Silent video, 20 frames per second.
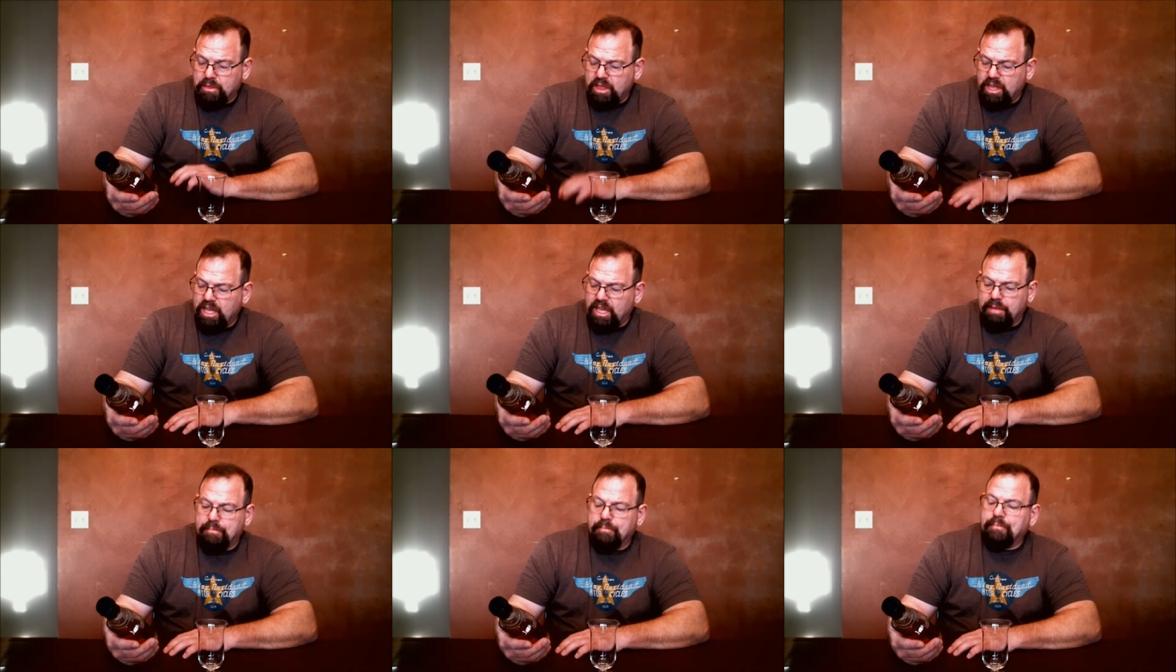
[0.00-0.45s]

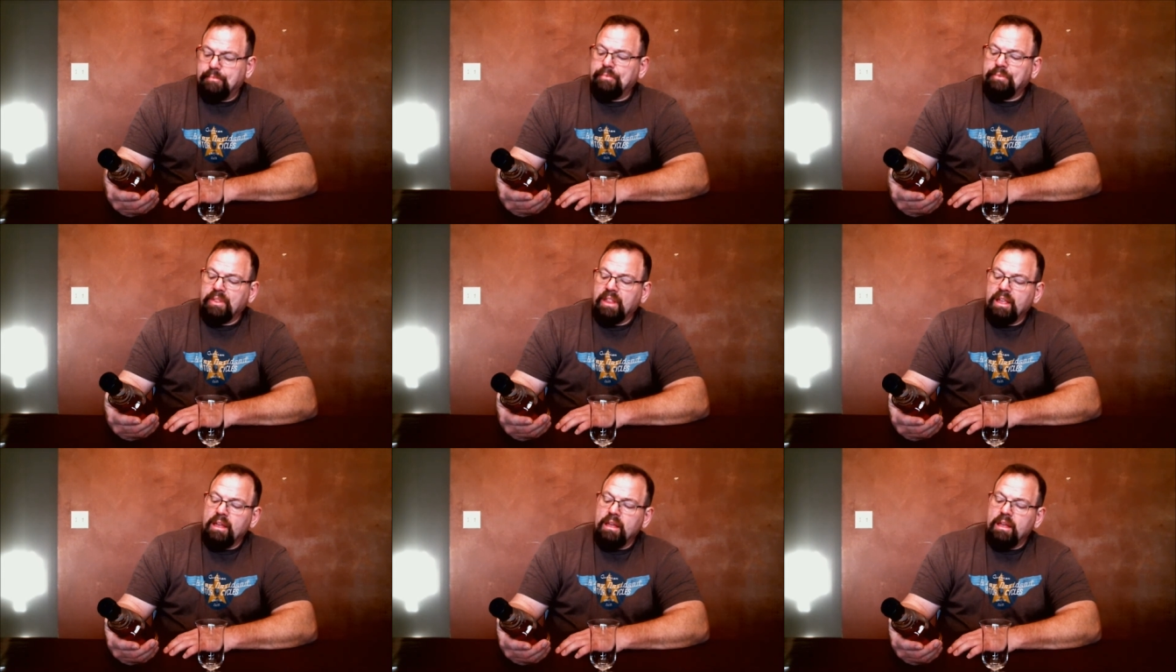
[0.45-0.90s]
theme.
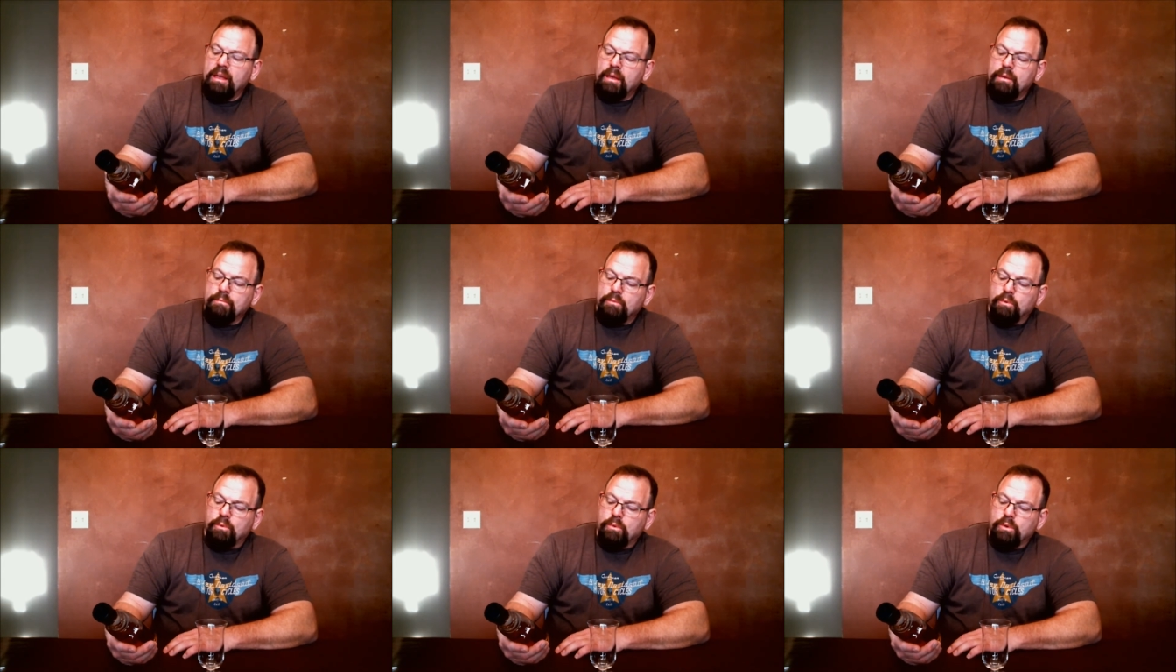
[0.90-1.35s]

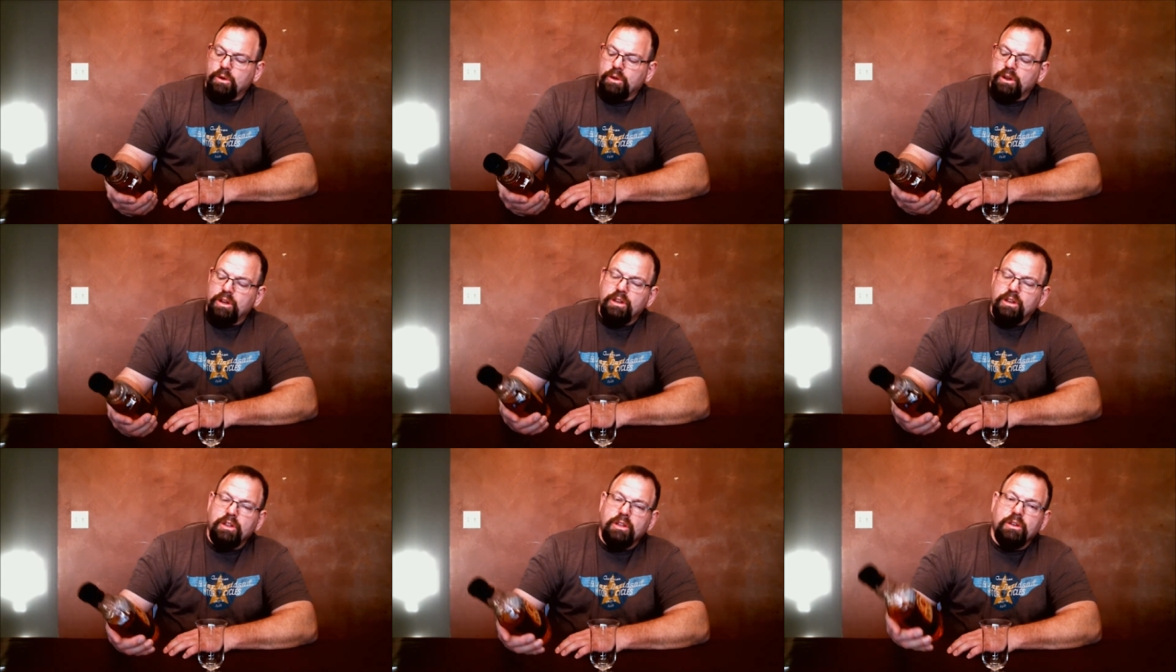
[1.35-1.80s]
We're going to
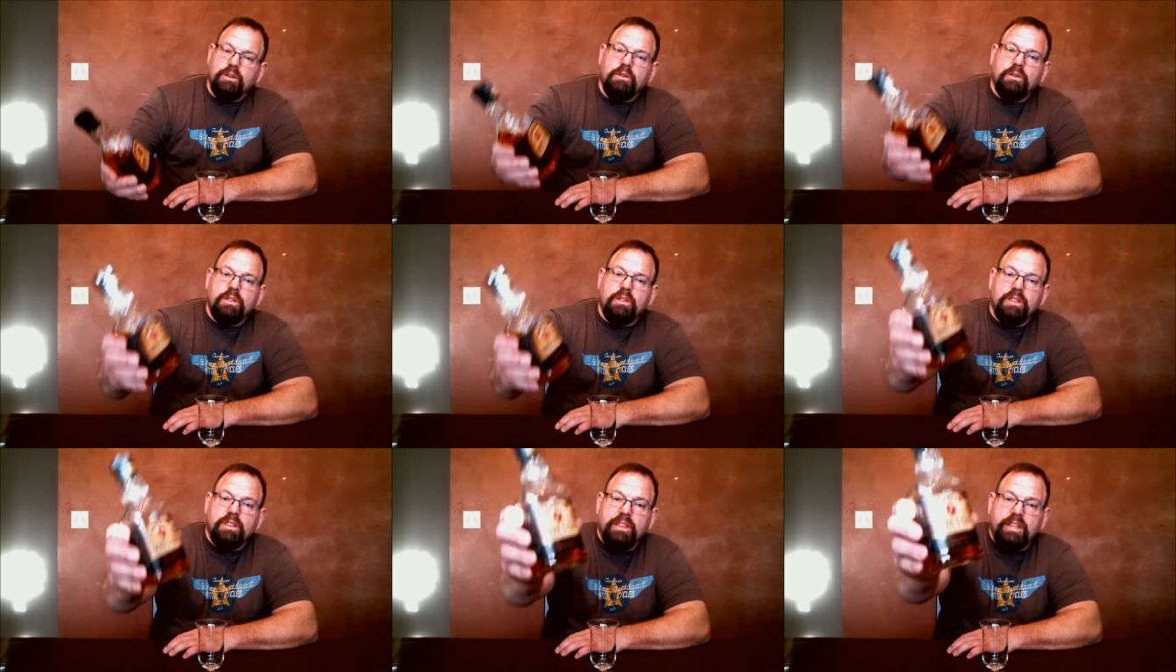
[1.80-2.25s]
do
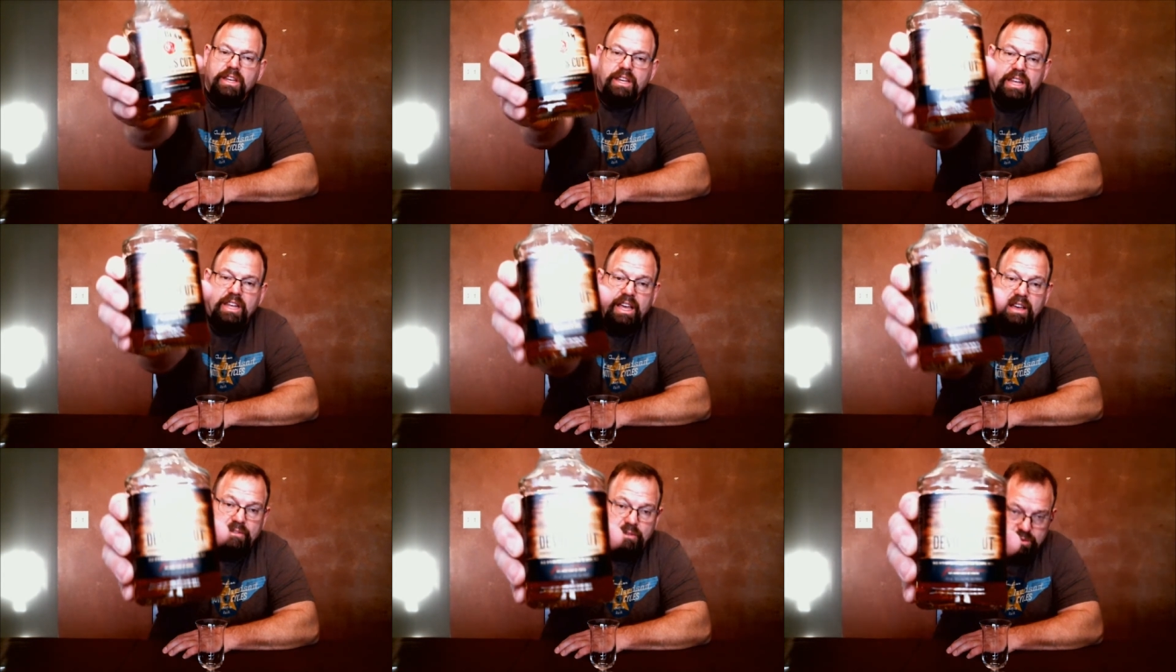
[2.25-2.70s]
the
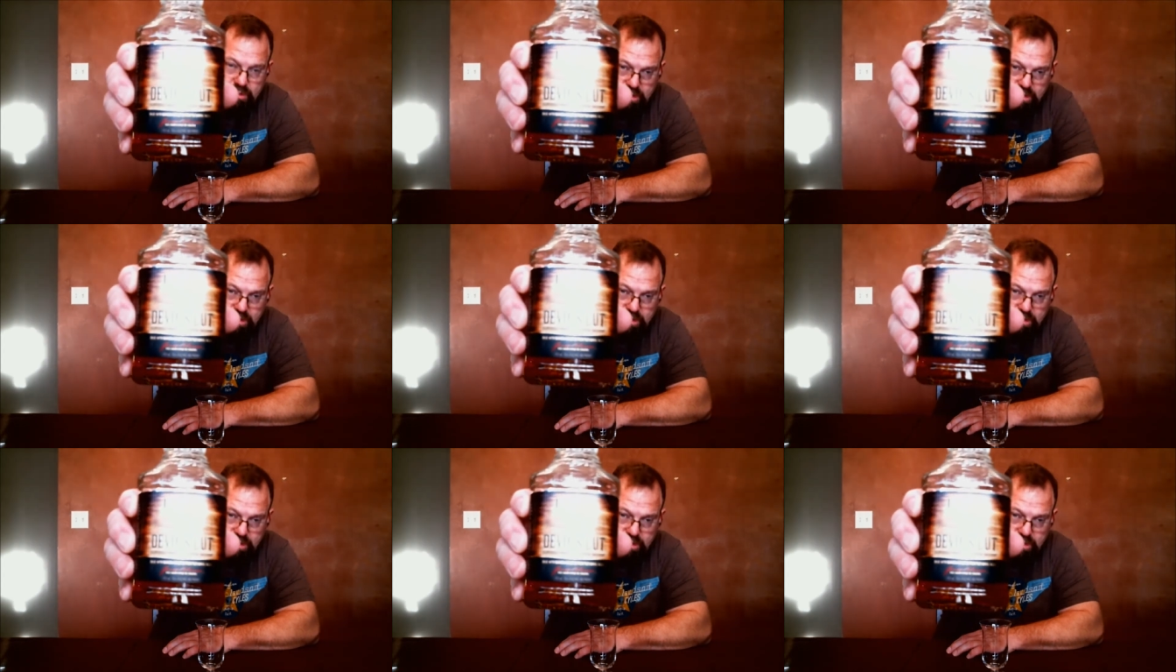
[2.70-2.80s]
Devil's